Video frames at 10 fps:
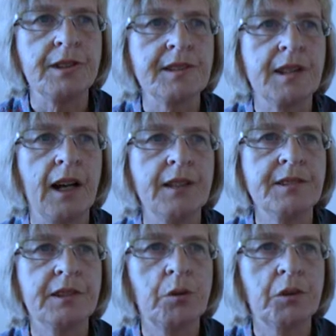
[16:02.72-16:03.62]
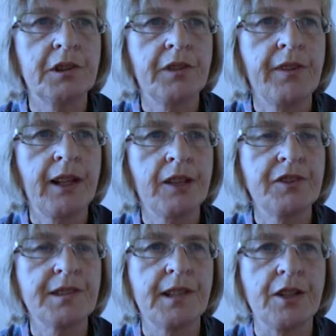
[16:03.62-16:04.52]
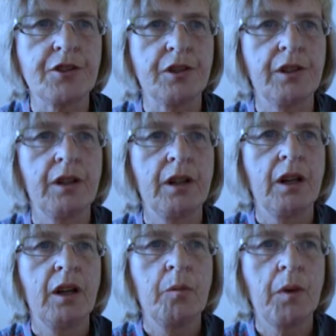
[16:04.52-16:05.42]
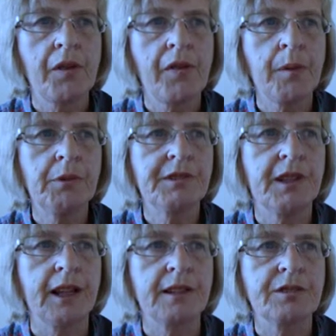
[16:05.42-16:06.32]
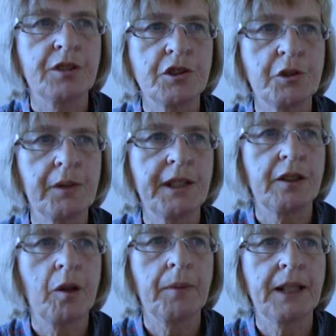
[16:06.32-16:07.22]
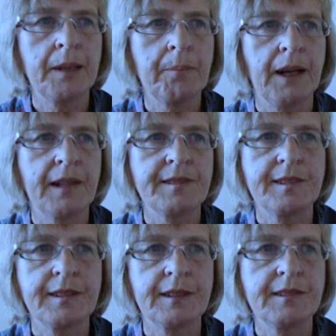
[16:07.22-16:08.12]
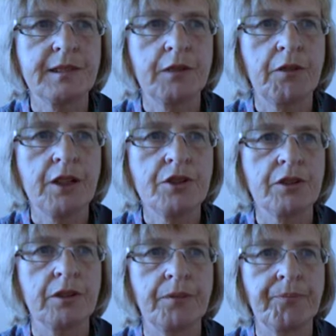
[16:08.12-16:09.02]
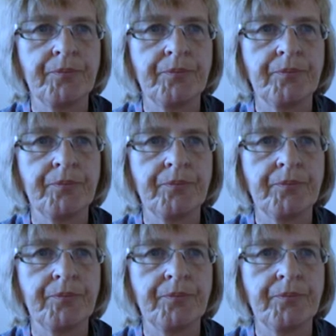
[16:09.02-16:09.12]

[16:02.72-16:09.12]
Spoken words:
decides, according to their legislation, whether they will take socio-economic impacts into consideration,